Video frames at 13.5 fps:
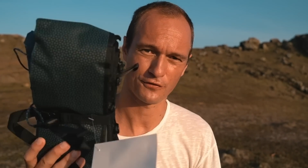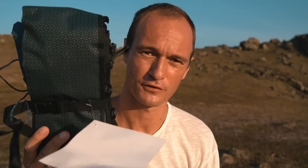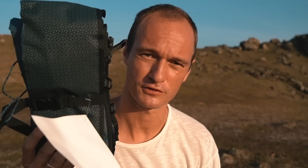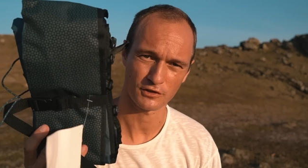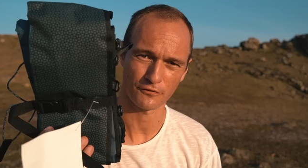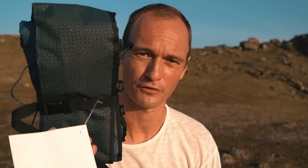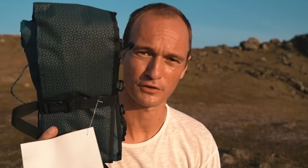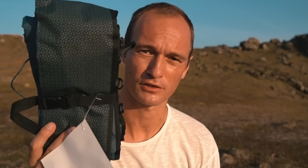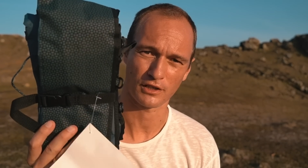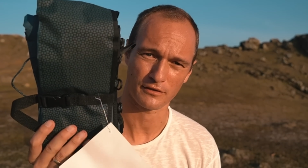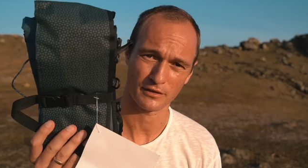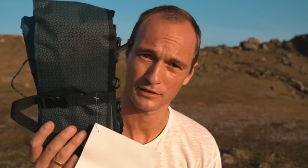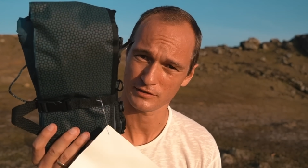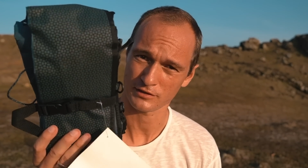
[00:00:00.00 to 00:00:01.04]
something
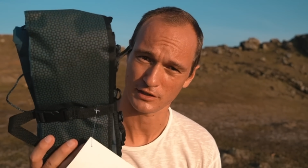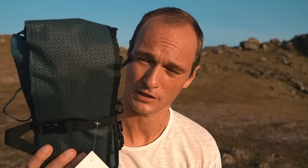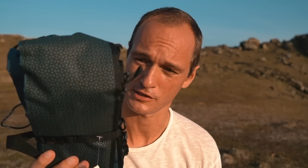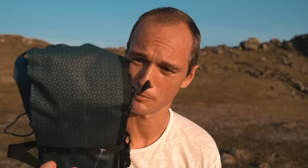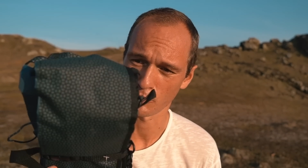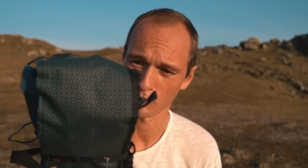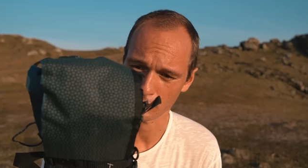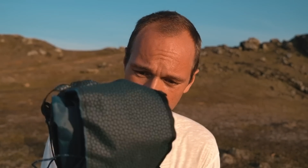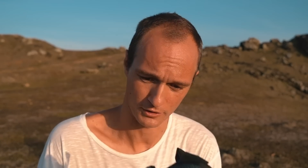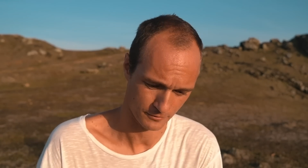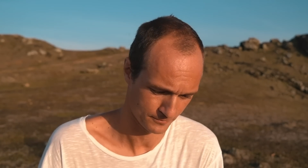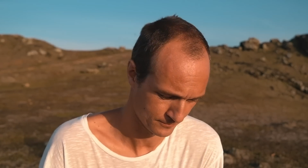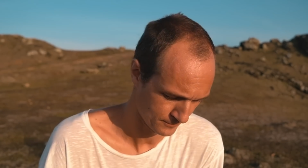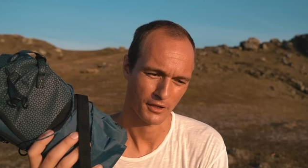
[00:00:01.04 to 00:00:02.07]
like this gets broken.
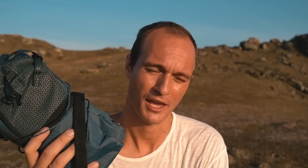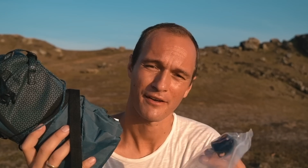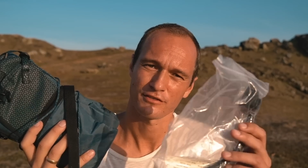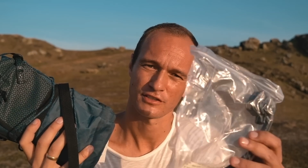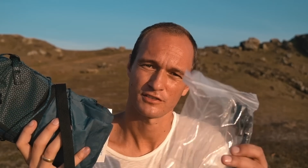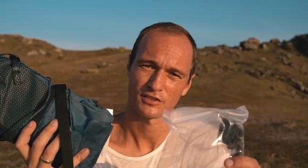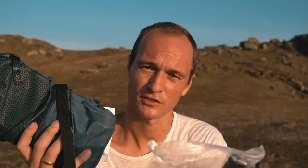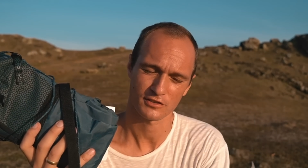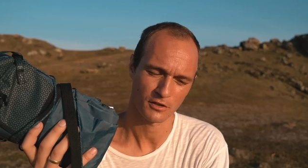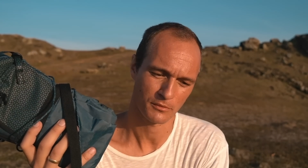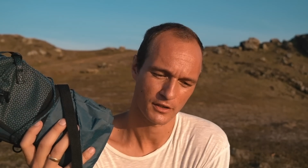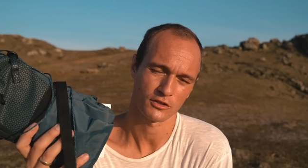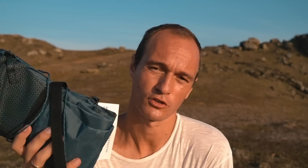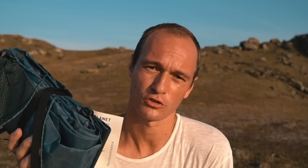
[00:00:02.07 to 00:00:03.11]
They have this
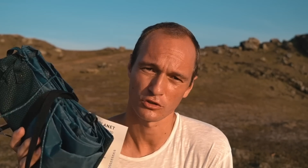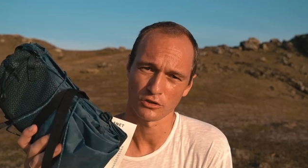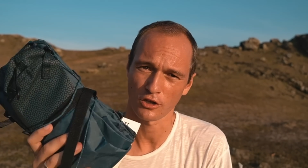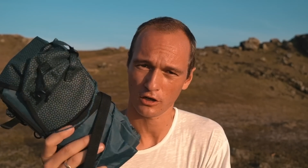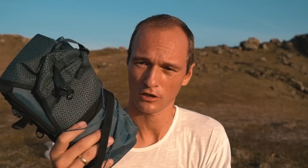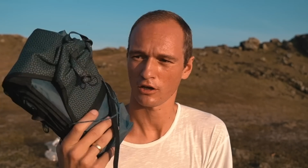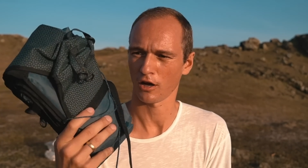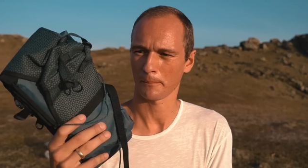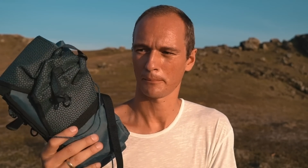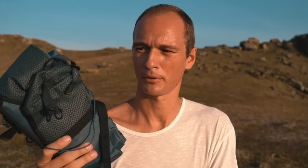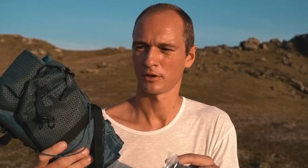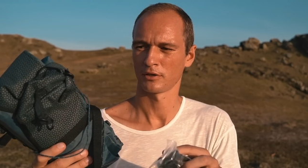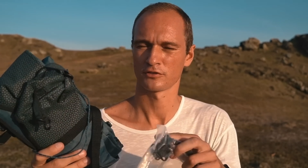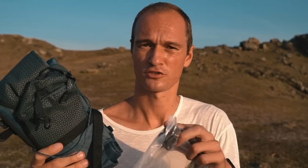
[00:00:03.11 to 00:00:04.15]
system that you can lock up
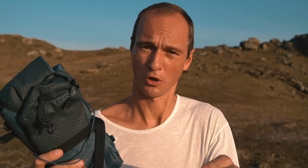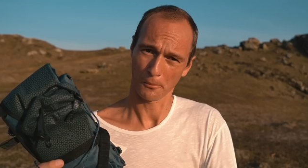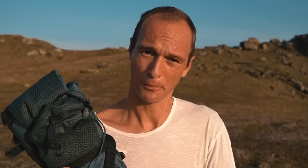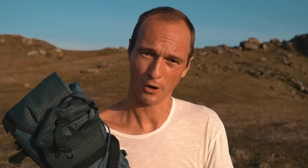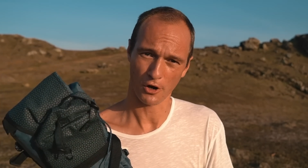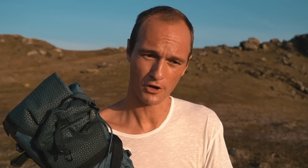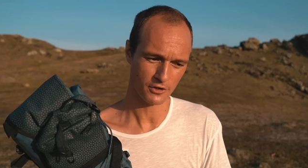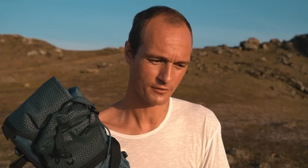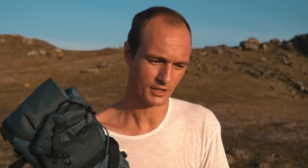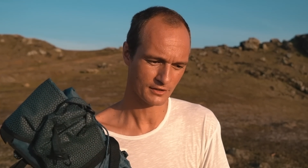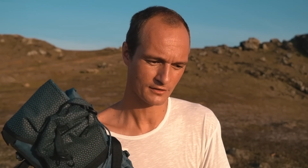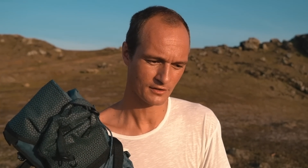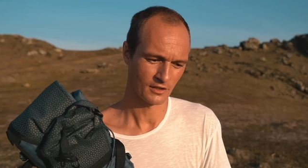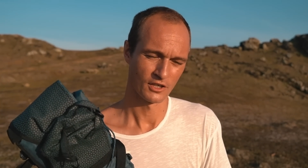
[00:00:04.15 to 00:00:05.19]
some part of
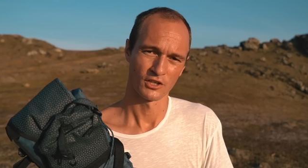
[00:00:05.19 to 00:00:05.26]
it,